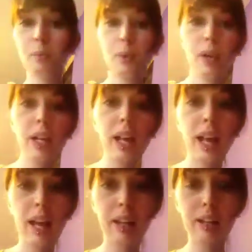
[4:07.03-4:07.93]
born
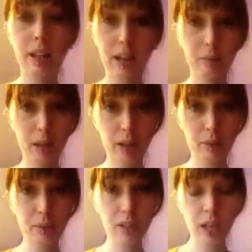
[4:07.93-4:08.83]
at 9
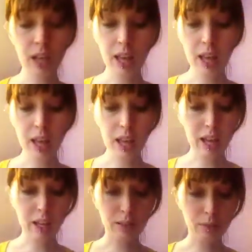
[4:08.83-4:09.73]
pounds,
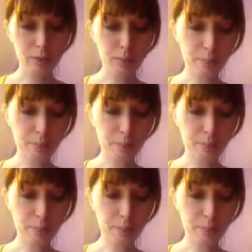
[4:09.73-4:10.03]
and